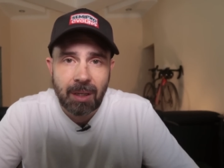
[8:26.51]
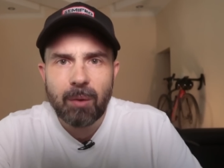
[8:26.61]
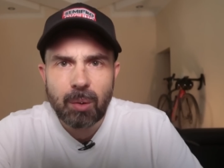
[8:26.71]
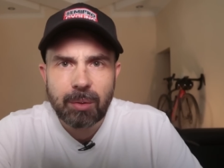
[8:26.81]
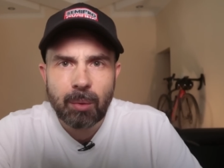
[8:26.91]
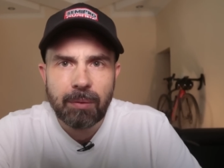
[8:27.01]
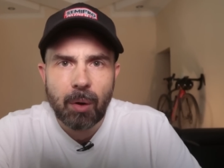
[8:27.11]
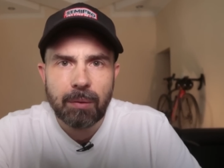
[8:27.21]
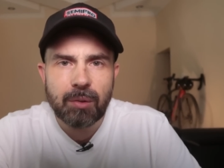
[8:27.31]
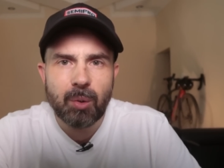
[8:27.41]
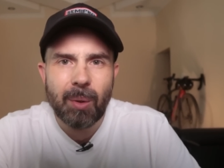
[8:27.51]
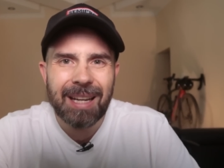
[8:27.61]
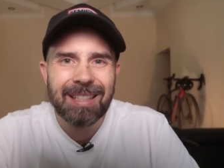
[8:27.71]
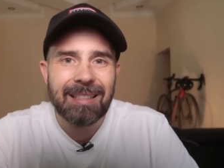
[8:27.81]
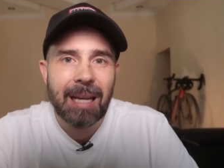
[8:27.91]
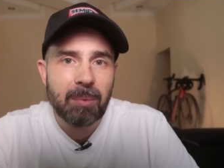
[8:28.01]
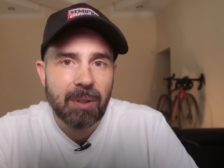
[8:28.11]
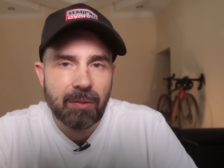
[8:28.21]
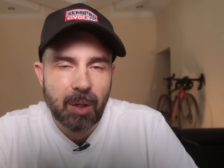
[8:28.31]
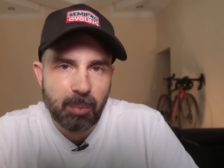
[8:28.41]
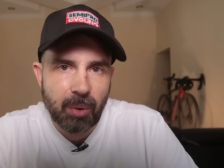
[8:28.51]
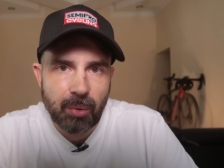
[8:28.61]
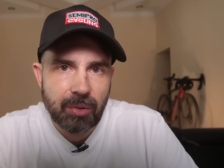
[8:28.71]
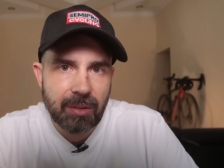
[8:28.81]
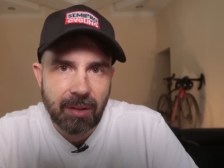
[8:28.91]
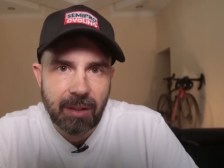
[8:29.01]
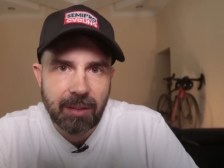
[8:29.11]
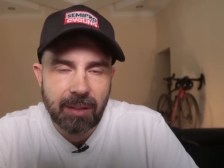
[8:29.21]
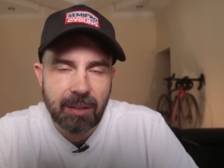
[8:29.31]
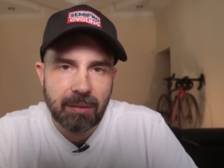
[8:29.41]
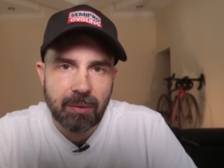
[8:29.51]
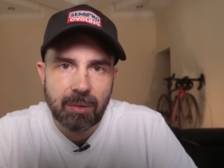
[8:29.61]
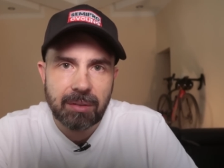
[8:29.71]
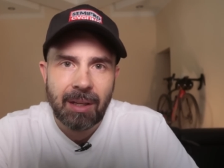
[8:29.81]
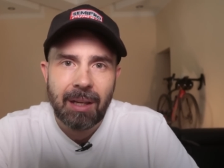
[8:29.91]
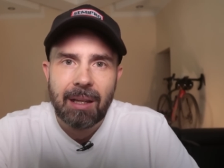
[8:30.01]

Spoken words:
I've also evolved to an adaptive approach to these intervals,